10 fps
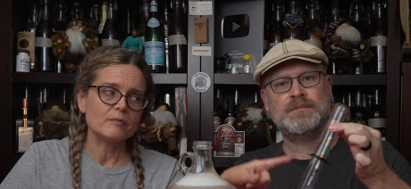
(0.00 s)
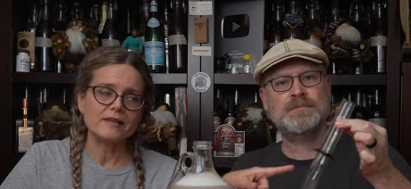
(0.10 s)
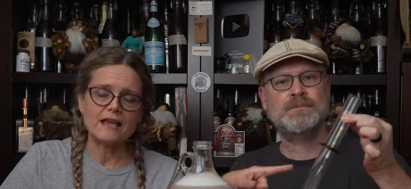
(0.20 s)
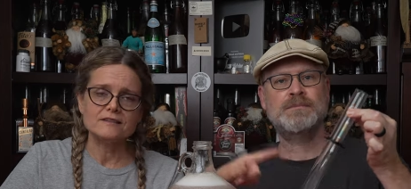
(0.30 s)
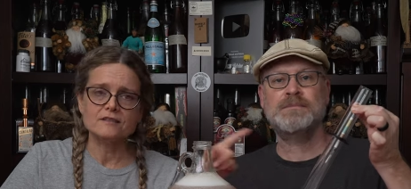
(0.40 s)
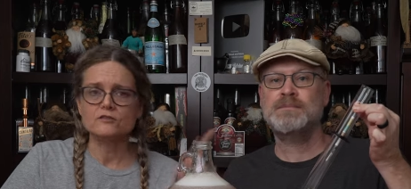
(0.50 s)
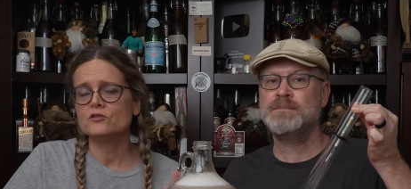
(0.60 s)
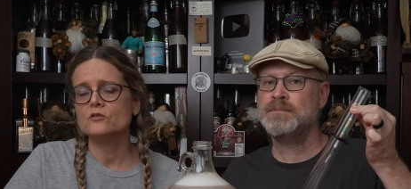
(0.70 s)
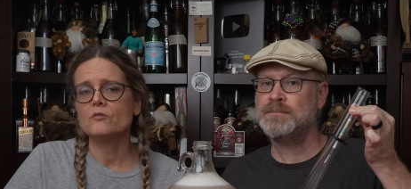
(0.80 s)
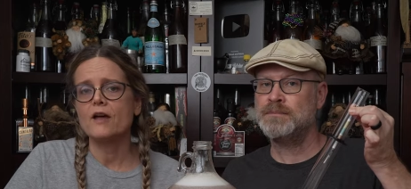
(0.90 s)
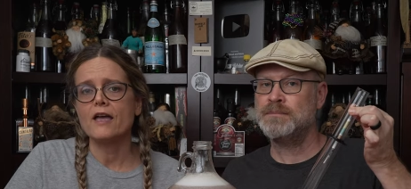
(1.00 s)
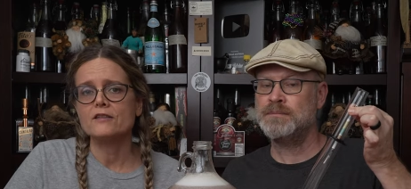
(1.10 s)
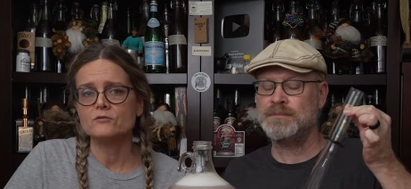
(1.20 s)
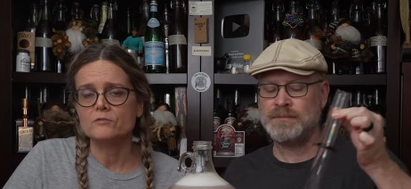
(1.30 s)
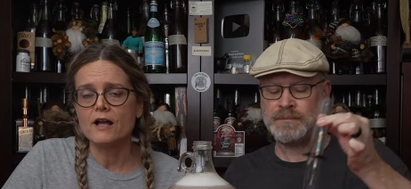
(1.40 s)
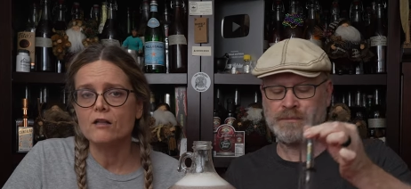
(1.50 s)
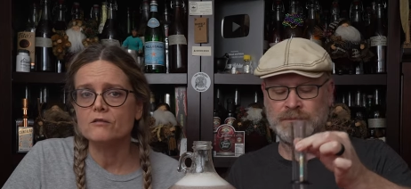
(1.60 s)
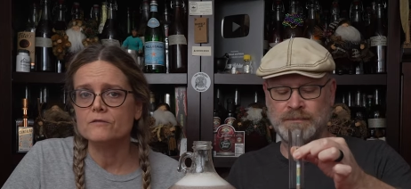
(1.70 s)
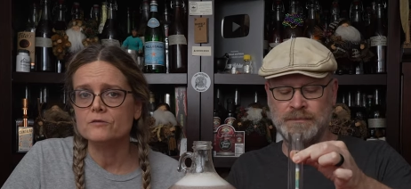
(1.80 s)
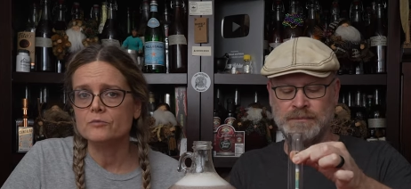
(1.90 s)
Speaker 1: a plastic tube as
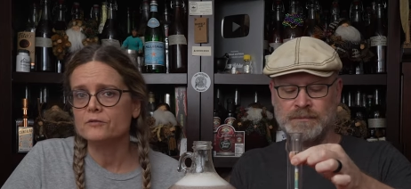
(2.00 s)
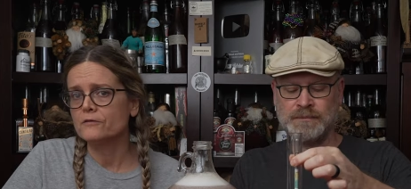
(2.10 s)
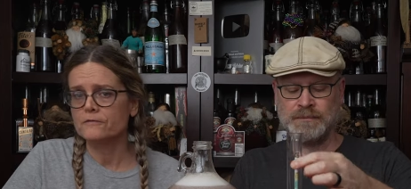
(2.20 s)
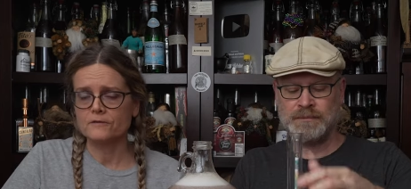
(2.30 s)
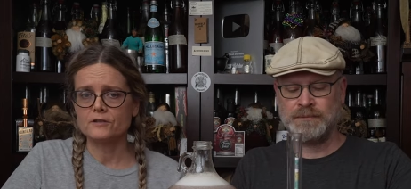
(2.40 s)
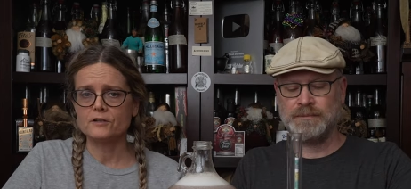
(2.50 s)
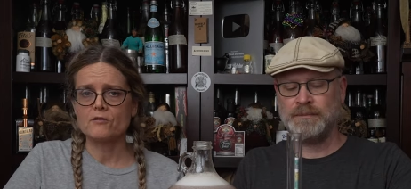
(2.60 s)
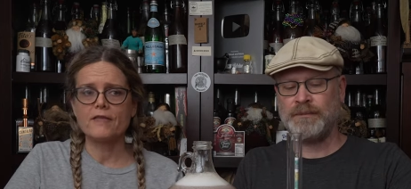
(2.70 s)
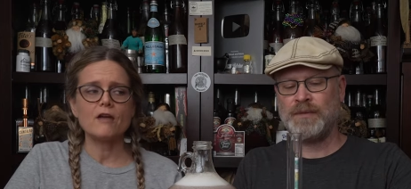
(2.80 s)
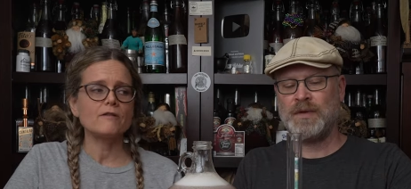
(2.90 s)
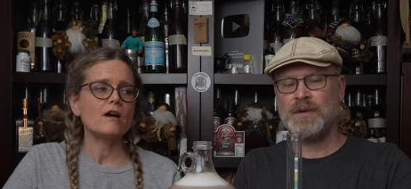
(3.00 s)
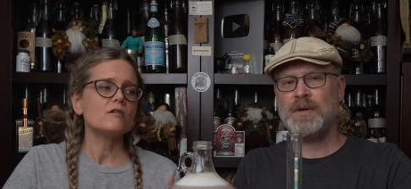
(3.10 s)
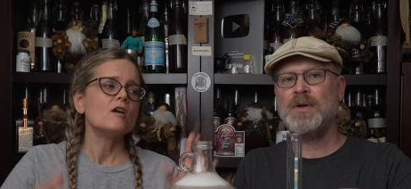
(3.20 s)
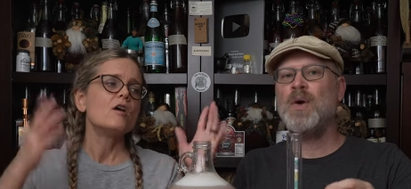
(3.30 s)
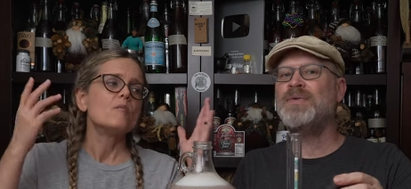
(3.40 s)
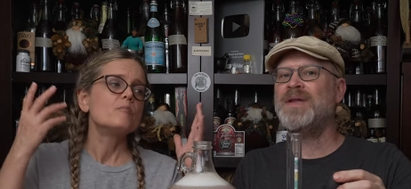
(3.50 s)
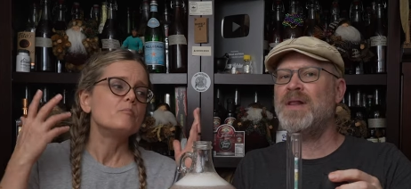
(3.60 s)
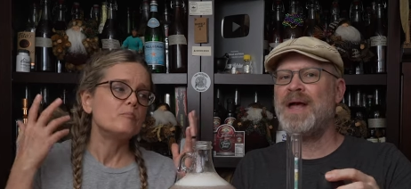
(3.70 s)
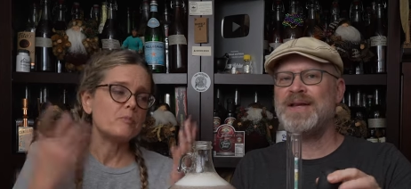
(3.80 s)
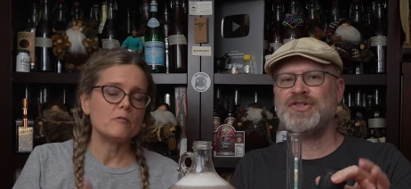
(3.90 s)
well if you prefer to go that route.
Speaker 2: Go with the
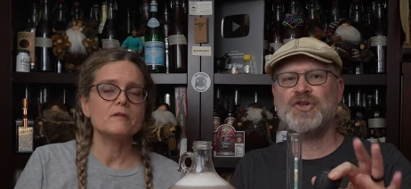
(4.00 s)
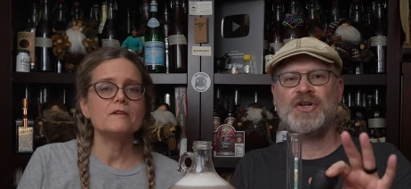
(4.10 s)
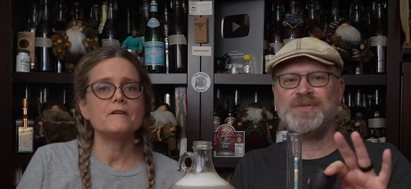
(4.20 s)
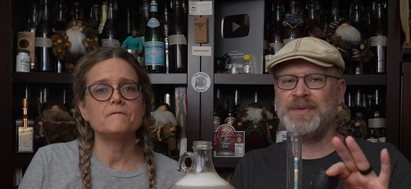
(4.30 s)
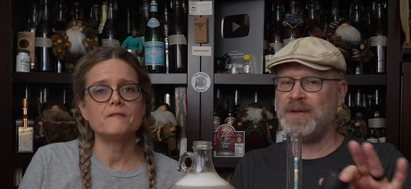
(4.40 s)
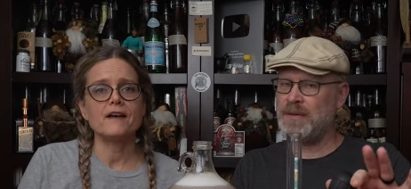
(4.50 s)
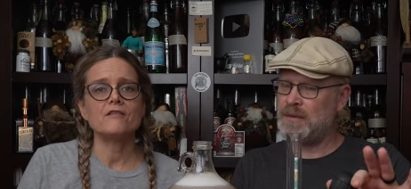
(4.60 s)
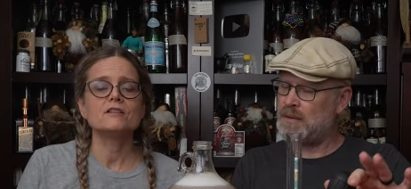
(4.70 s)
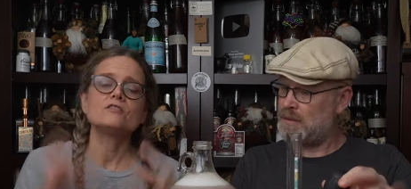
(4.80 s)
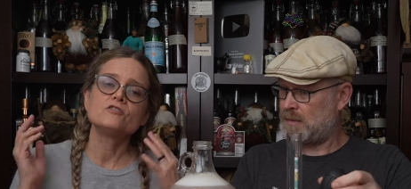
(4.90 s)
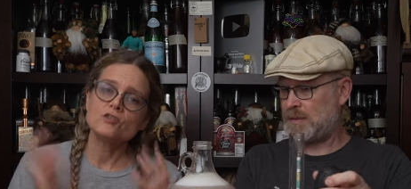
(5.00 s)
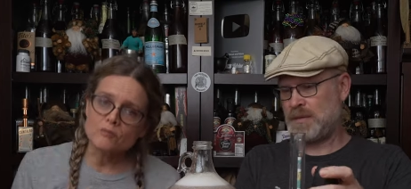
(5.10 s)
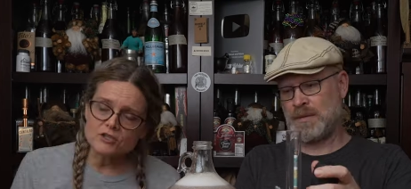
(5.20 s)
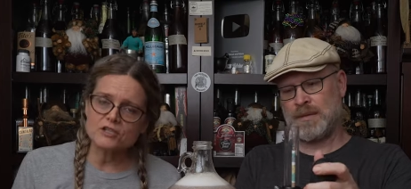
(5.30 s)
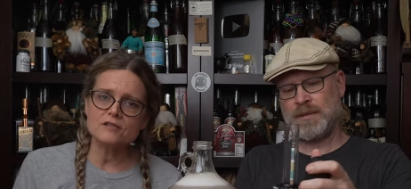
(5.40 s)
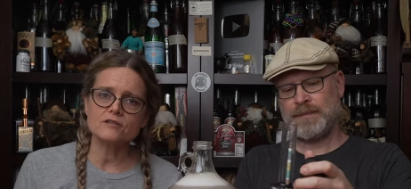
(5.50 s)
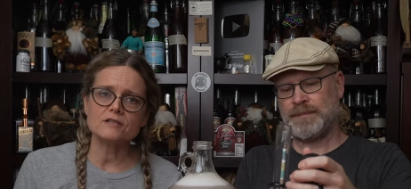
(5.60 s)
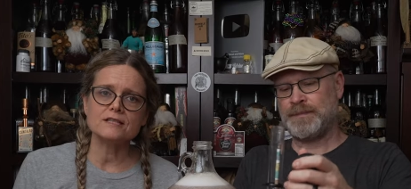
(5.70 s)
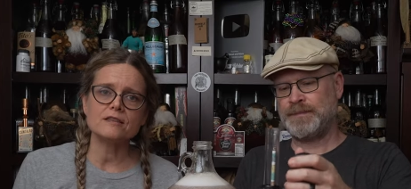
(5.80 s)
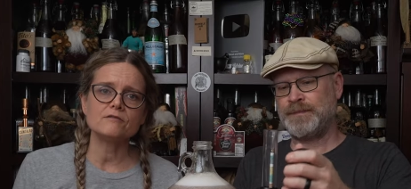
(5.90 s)
glass. But we have me.
Speaker 1: found it's so much easier
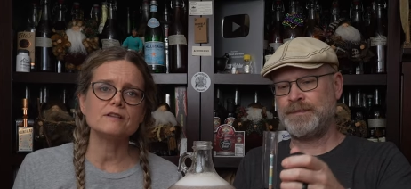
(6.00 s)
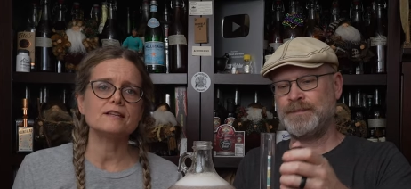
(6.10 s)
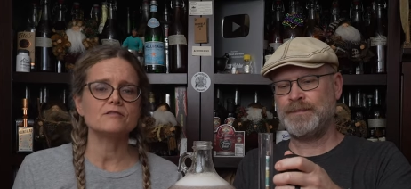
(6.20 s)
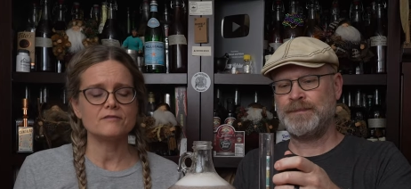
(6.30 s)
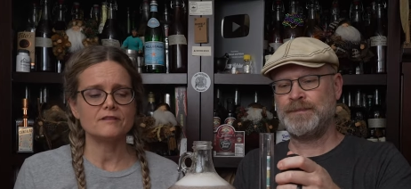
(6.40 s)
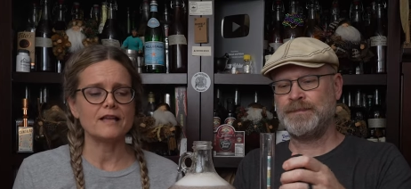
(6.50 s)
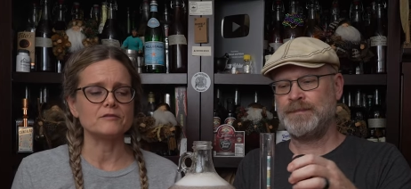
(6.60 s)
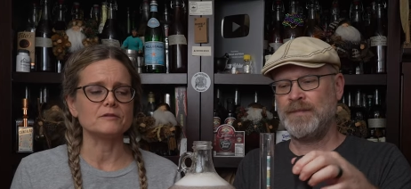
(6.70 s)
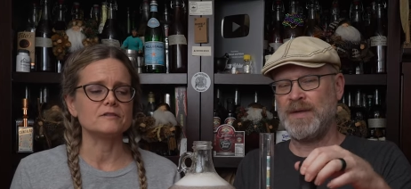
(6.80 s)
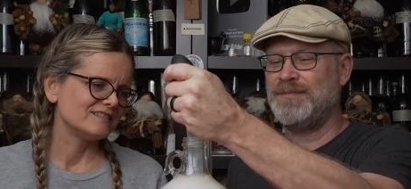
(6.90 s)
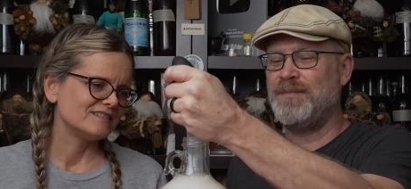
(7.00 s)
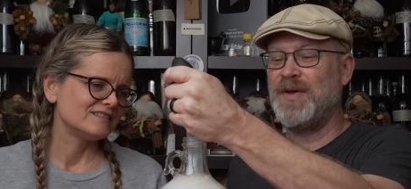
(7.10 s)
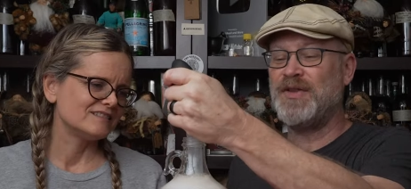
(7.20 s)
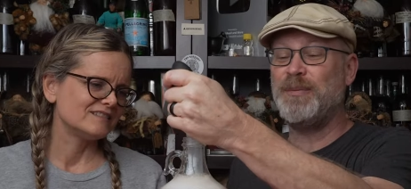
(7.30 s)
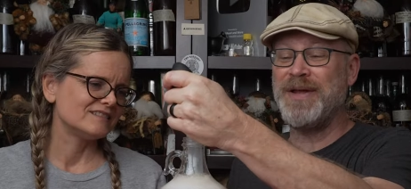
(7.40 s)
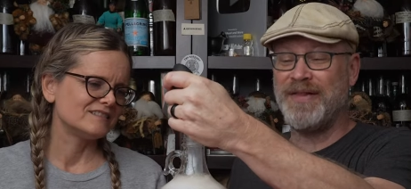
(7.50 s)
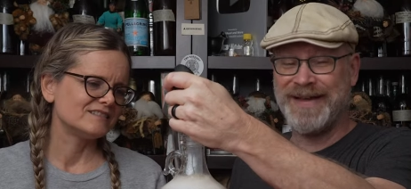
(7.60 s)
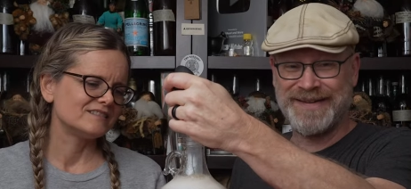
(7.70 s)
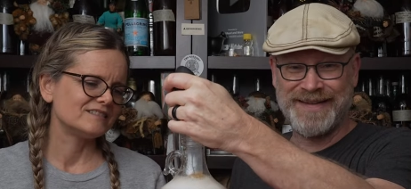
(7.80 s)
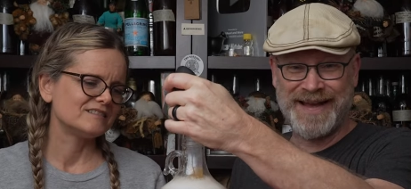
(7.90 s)
to take the readings with the glass one.
Speaker 2: But there'll be a
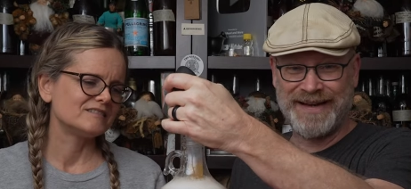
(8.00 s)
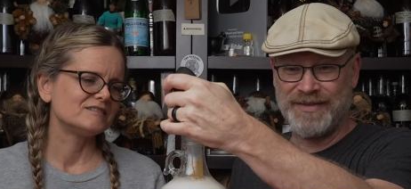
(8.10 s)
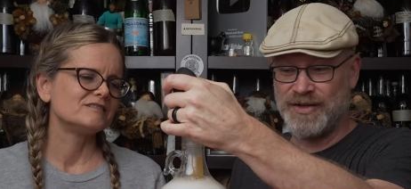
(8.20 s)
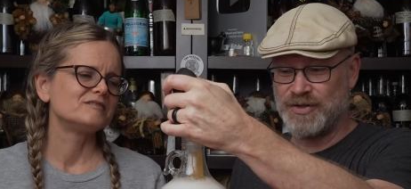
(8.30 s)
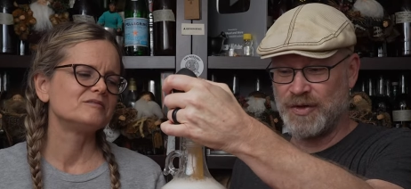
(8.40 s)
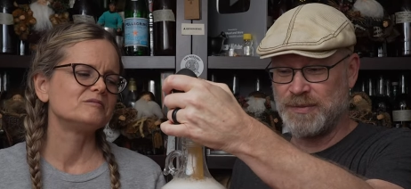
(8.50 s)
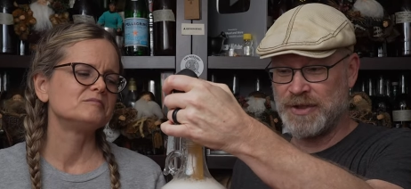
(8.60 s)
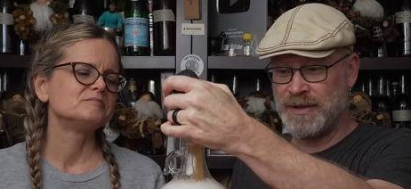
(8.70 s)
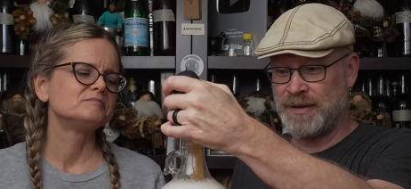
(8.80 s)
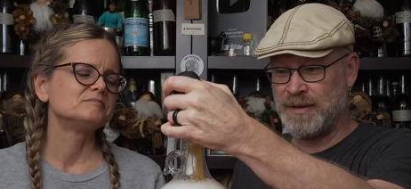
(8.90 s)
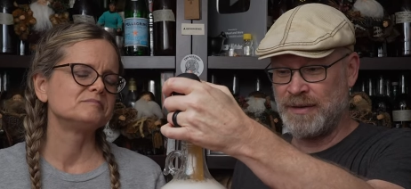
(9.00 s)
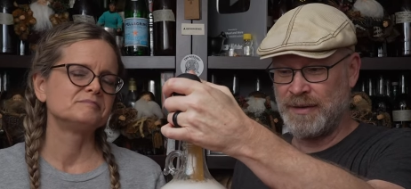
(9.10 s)
link to that in the description.